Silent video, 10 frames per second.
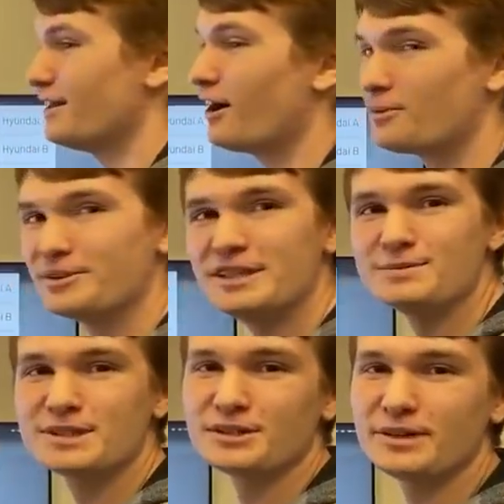the hardware
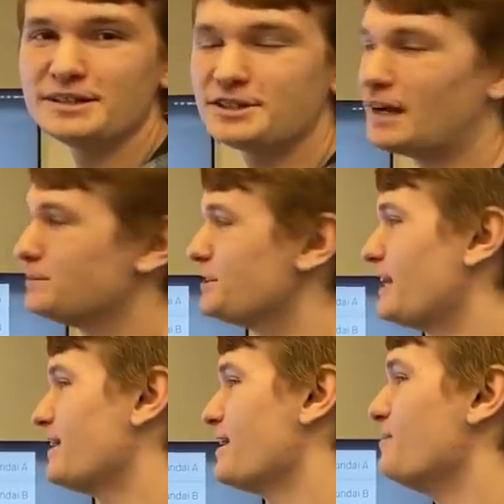team's done a great job
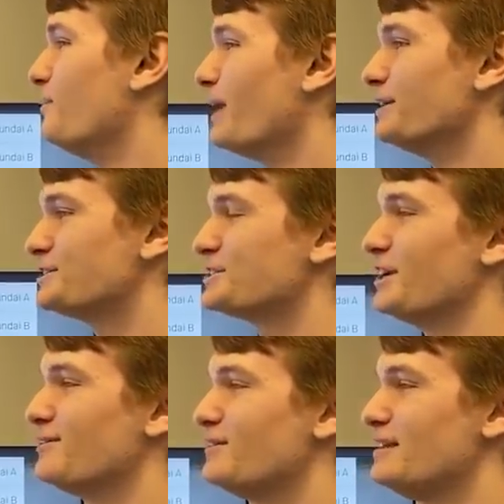checking a bunch
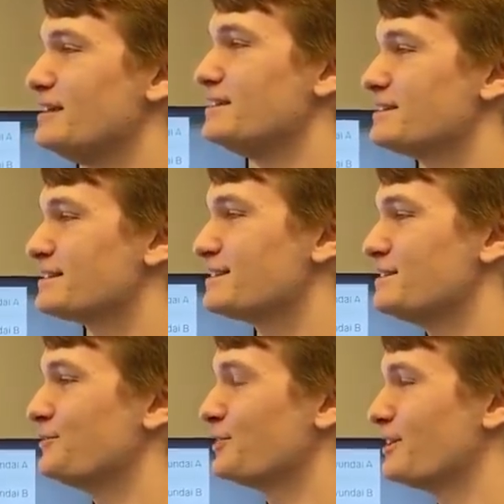of these
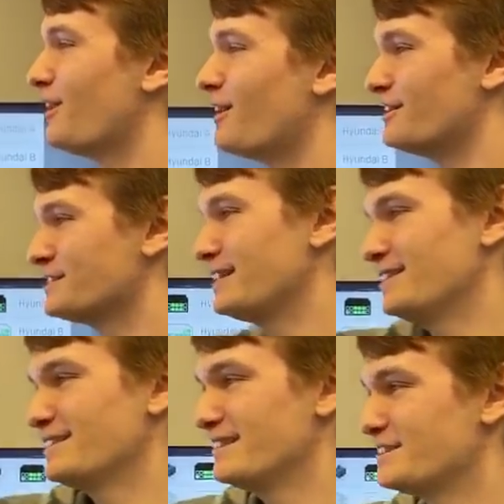different cars. Like
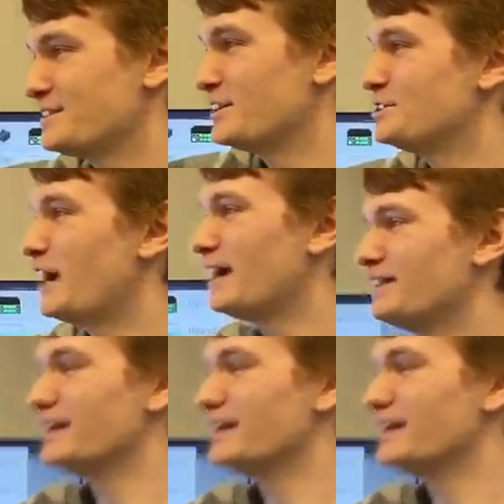this is our giant